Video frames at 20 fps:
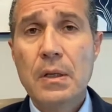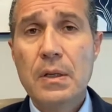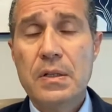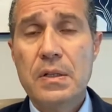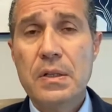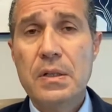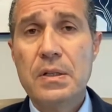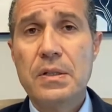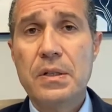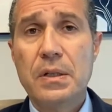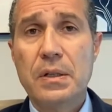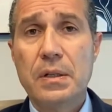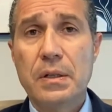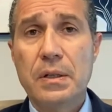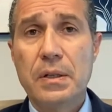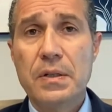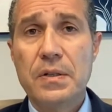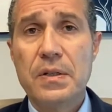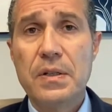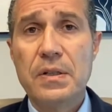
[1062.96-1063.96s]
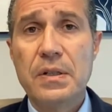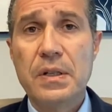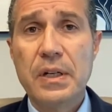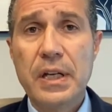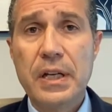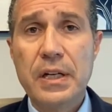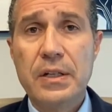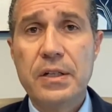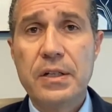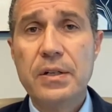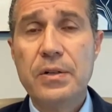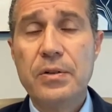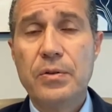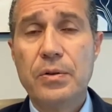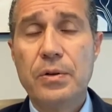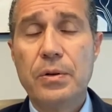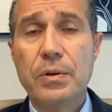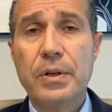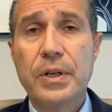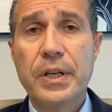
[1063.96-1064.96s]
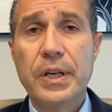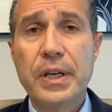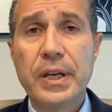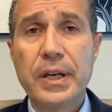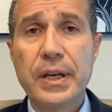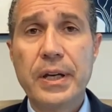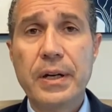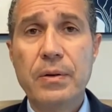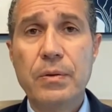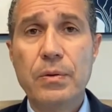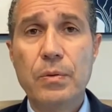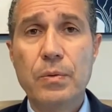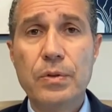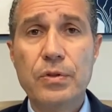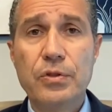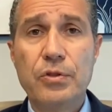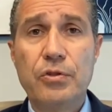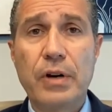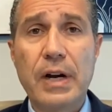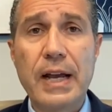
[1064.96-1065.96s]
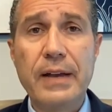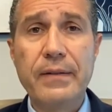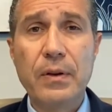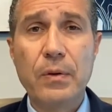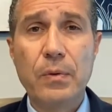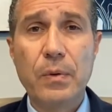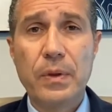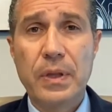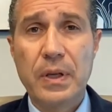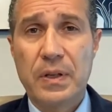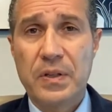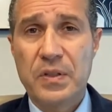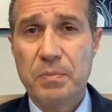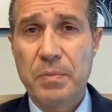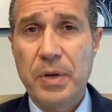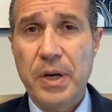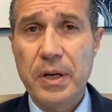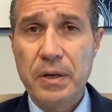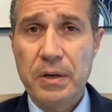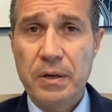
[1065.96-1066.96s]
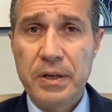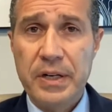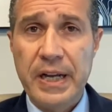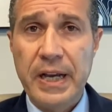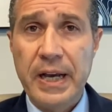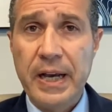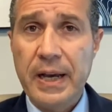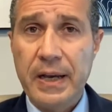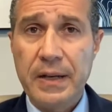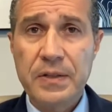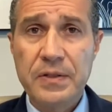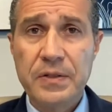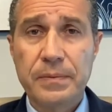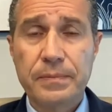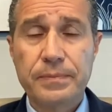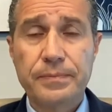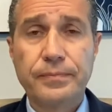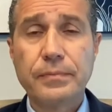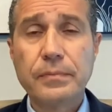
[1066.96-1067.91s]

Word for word: This is a this is an 18 year old kid who was driving with expired tags.